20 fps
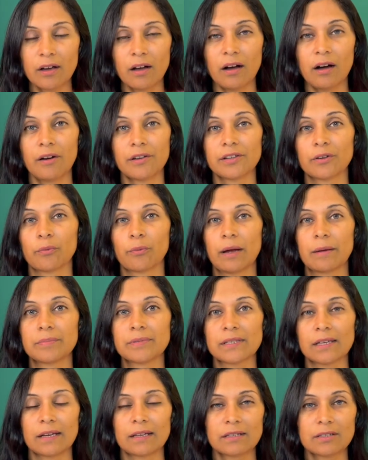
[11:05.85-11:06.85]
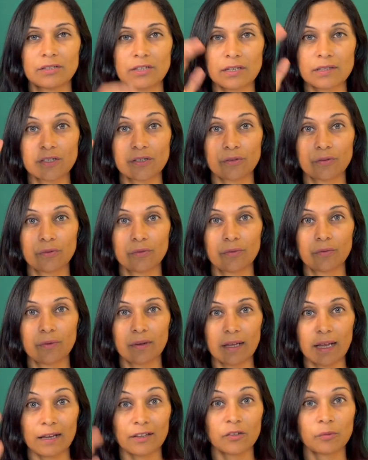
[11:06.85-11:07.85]
on your website just to
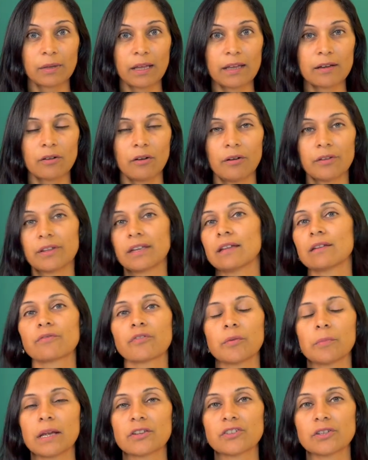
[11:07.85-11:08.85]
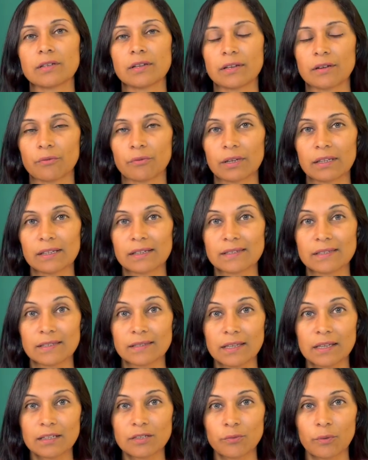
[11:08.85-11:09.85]
explain all the information in a really
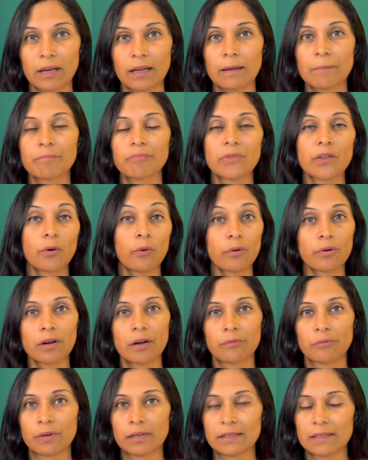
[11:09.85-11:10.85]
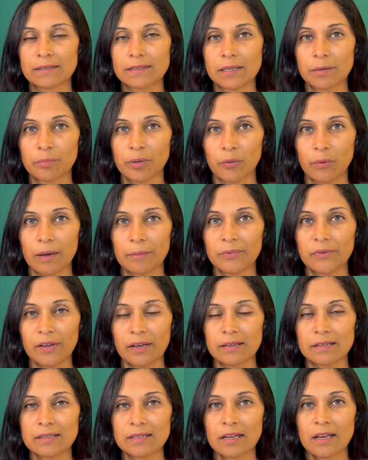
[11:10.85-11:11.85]
succinct way, or a really simple
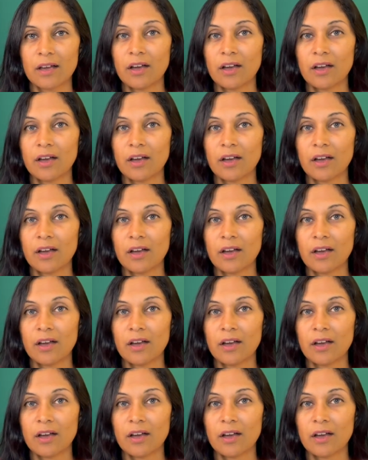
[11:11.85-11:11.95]
website.